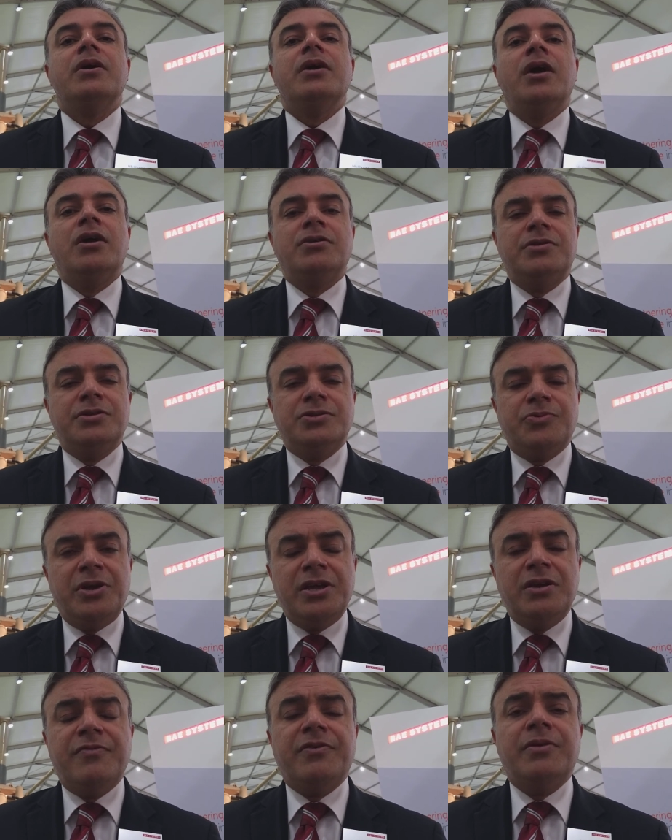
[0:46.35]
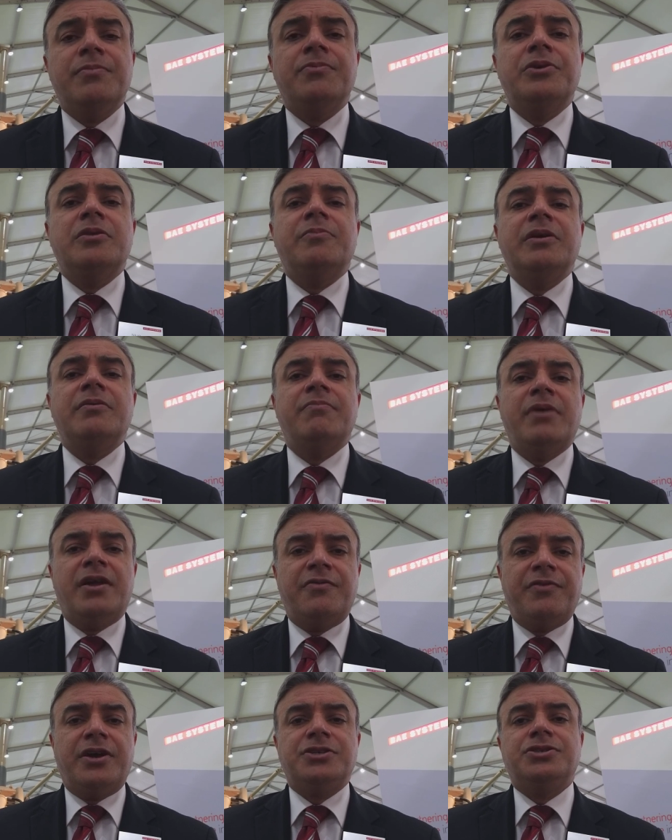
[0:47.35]
120 of them will be
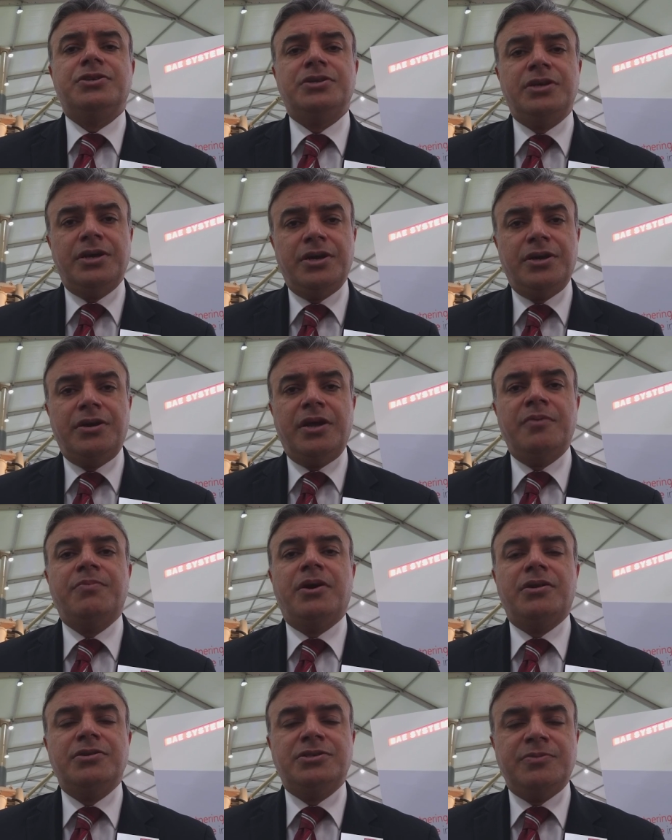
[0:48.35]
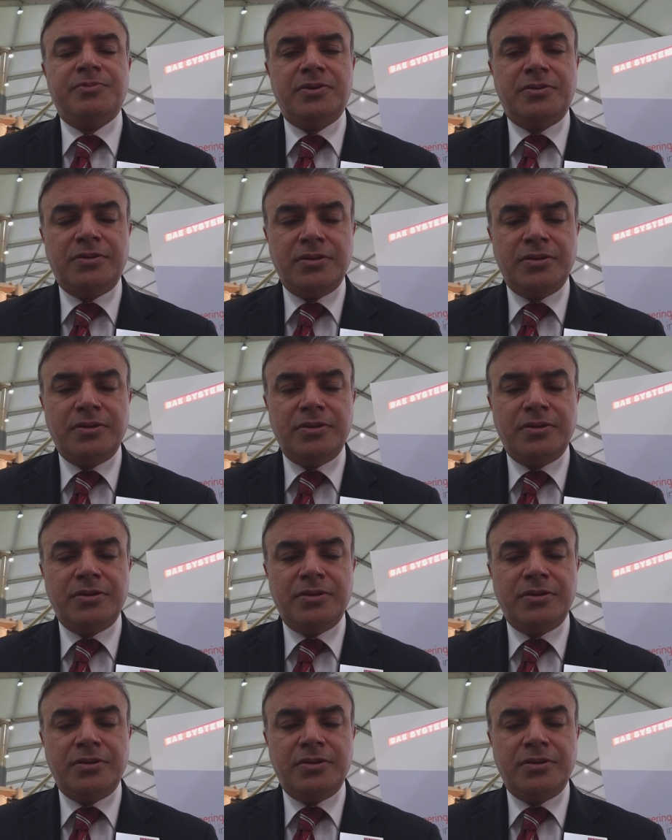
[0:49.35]
manufactured here in partnership with